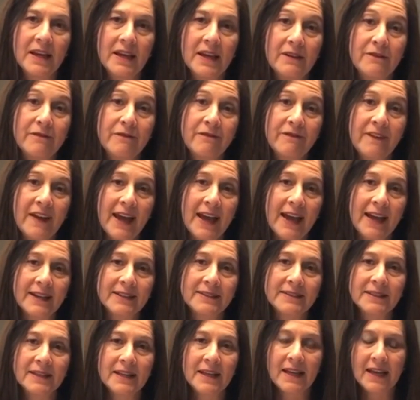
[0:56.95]
In
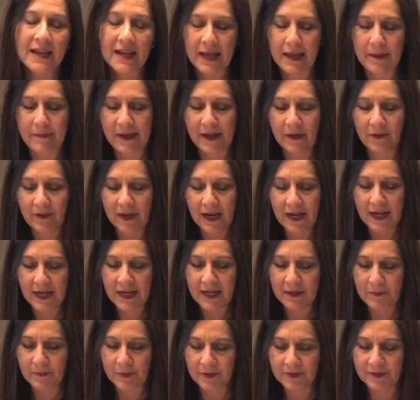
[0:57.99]
fact, about
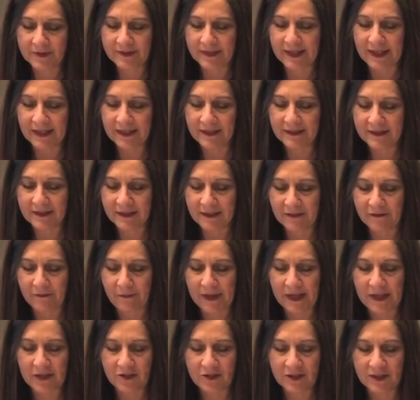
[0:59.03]
eighty percent of
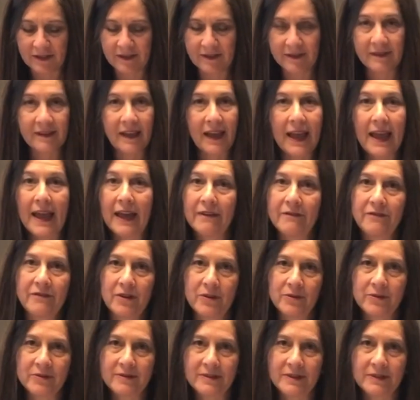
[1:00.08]
patients have
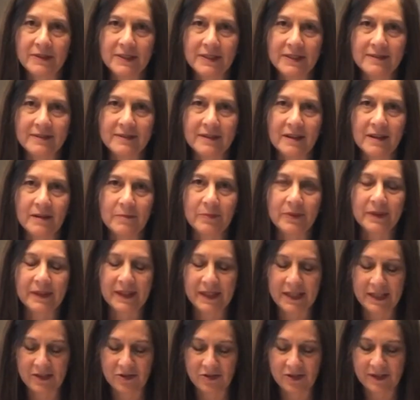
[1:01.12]
no serious
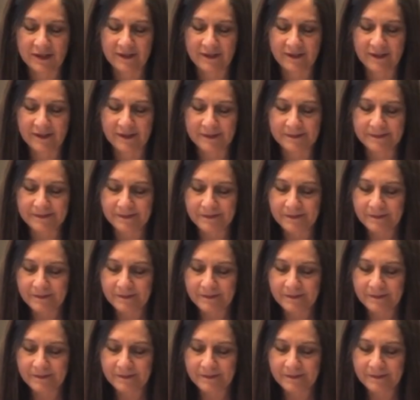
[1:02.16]
complications.